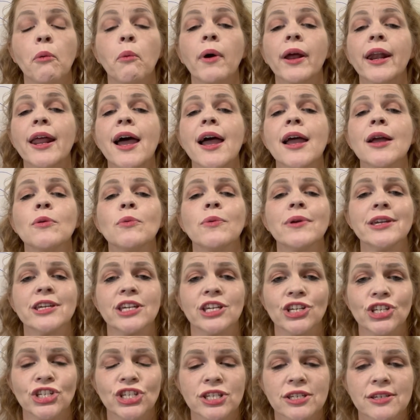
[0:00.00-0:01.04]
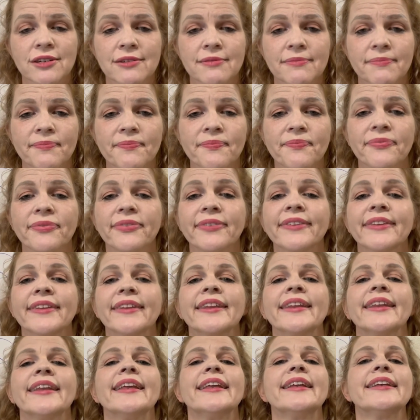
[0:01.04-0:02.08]
what I wish
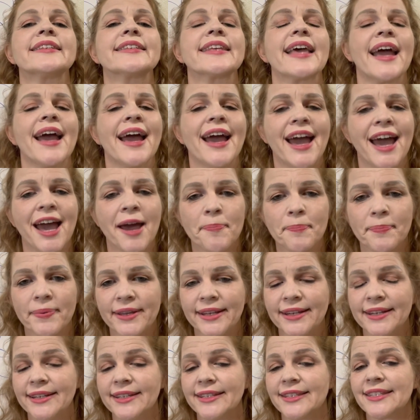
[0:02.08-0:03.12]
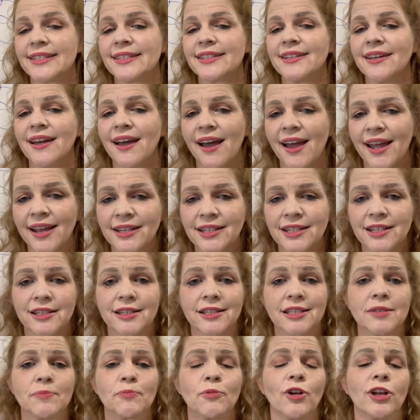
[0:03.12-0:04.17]
is happiness,
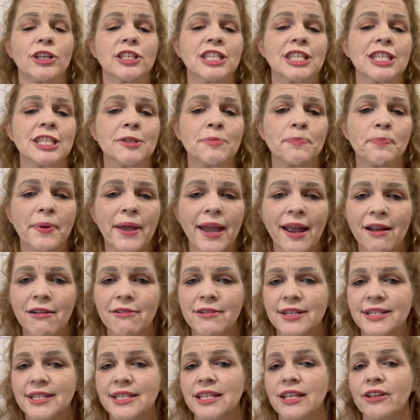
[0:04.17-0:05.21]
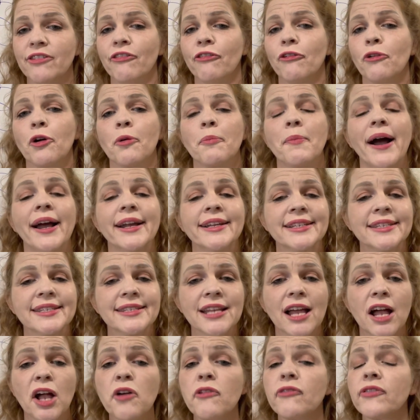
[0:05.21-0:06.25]
kindness, prosperity for
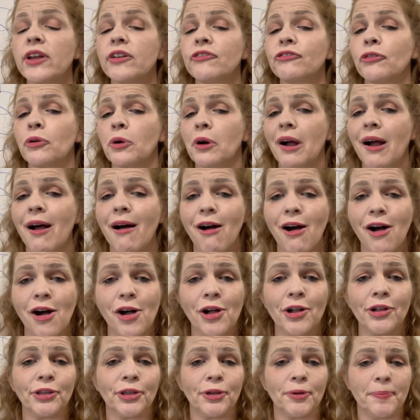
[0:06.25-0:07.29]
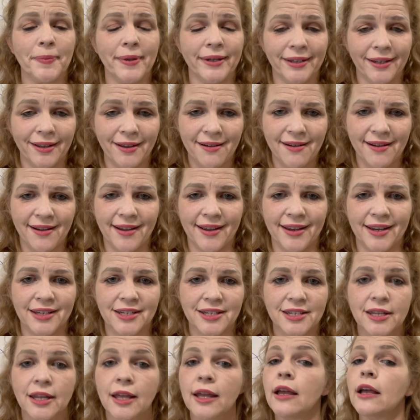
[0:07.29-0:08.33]
myself and for all
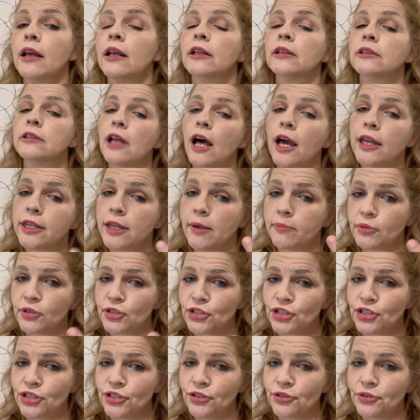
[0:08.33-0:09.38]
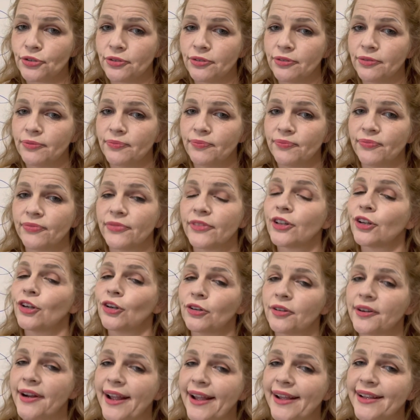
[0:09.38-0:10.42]
humankind. Law number two,
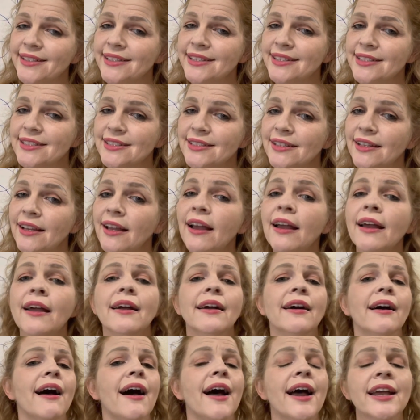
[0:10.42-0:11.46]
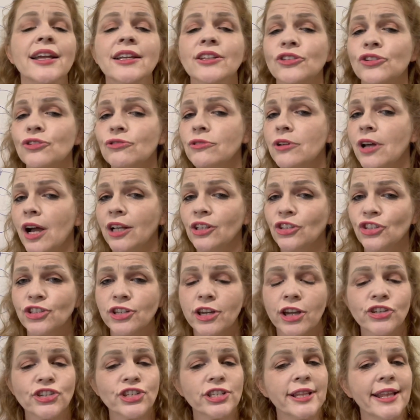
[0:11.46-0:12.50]
grace. I do not
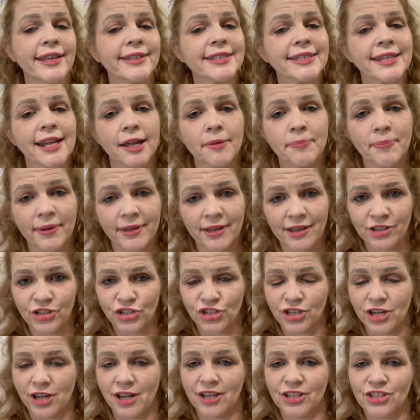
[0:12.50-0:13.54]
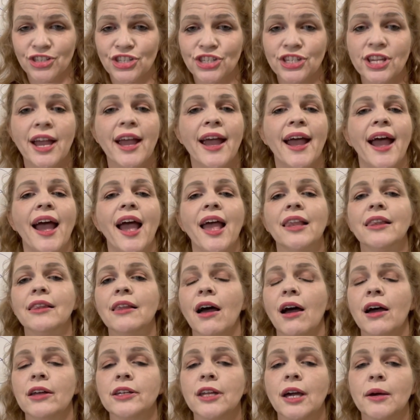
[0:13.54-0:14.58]
judge lest I be judged. And
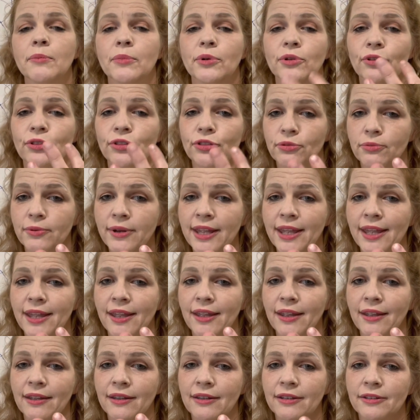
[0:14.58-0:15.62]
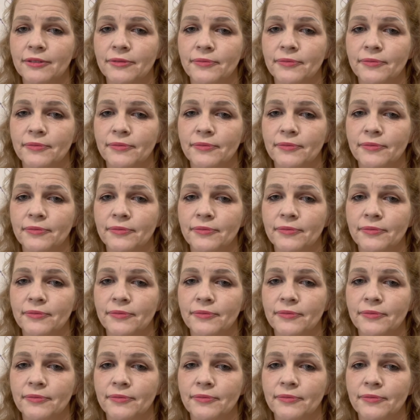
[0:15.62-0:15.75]
law number three,